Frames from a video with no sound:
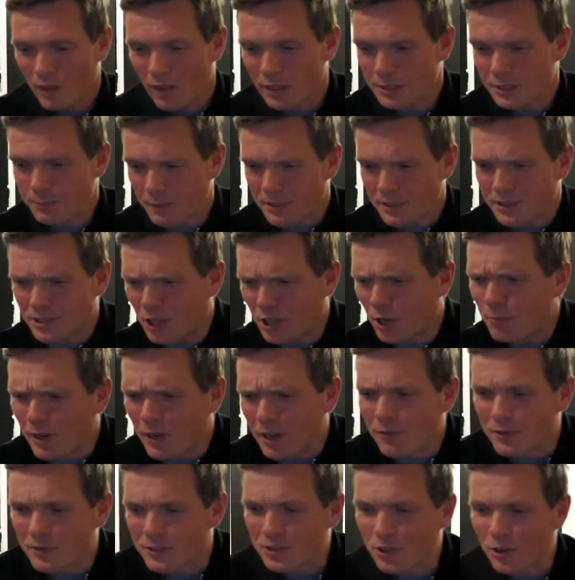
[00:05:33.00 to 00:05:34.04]
I speak to so
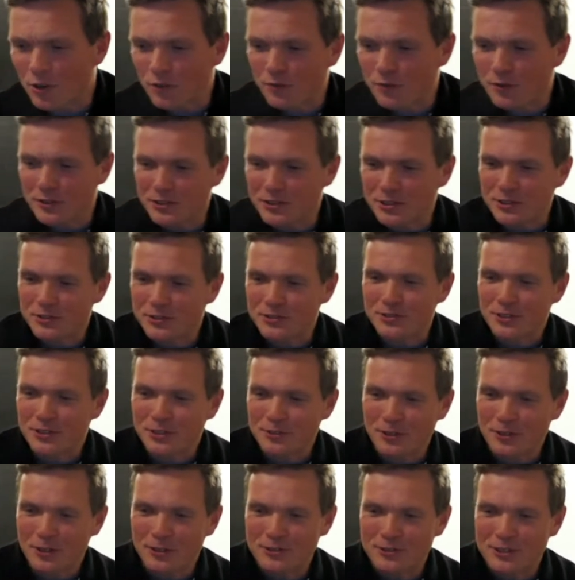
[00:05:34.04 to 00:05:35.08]
many photographers who
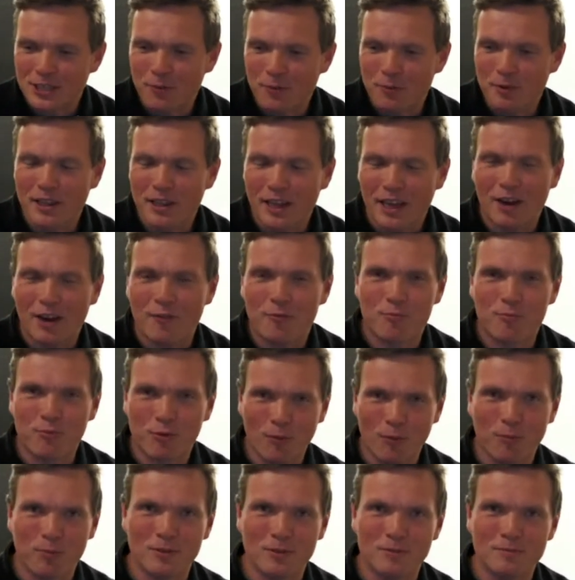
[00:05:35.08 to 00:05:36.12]
tell me they have
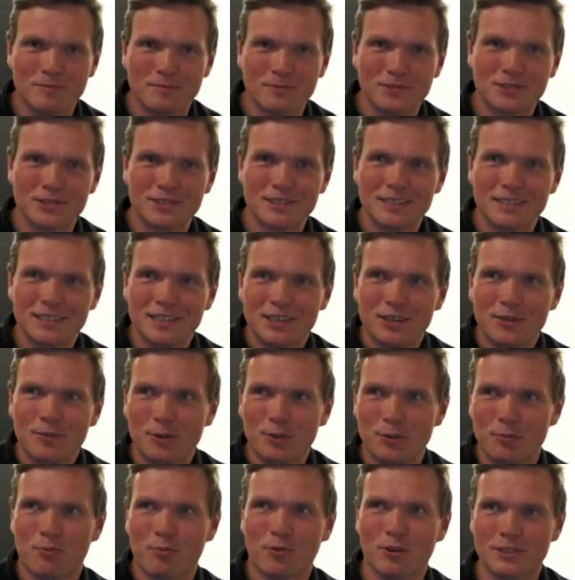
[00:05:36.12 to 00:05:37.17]
problems
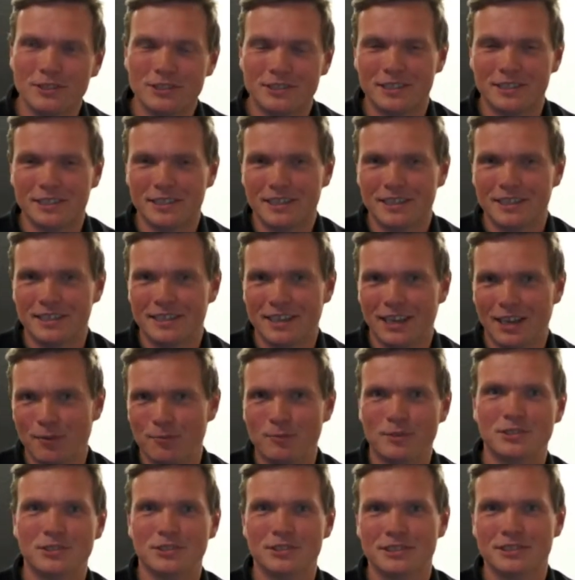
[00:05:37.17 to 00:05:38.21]
with printing
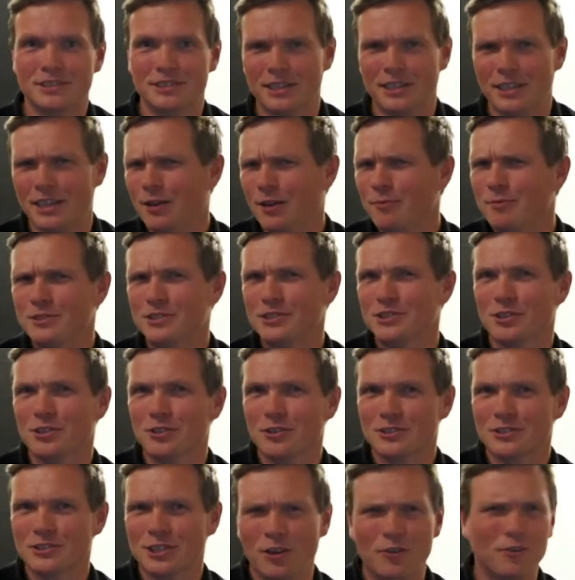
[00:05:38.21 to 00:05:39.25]
images, and the images
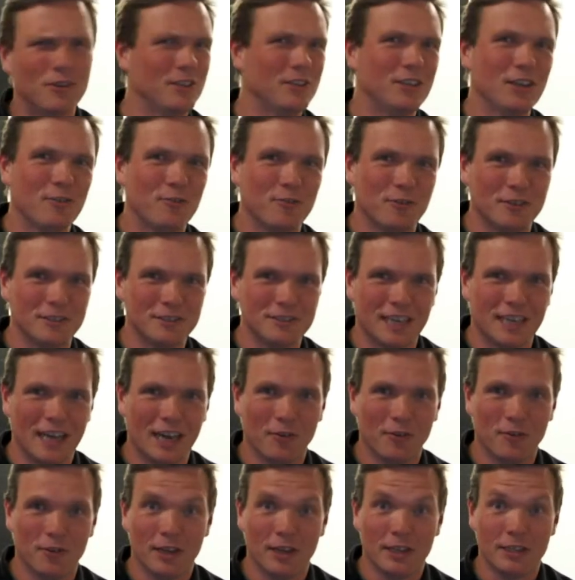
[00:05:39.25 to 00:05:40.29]
look totally different to
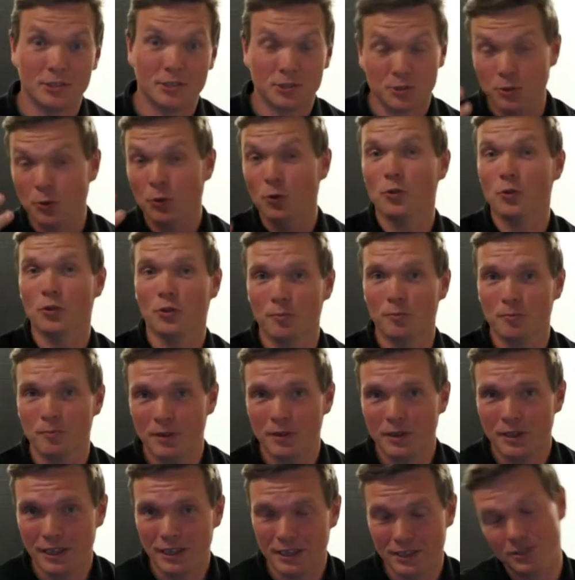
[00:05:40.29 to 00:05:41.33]
how they saw them
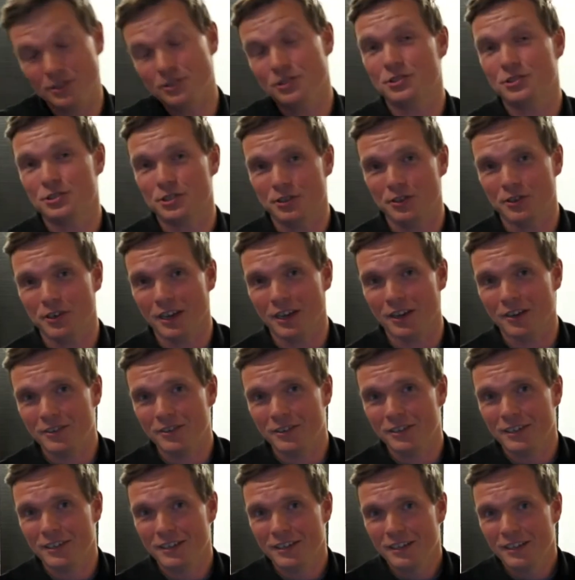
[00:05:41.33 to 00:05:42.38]
in studio,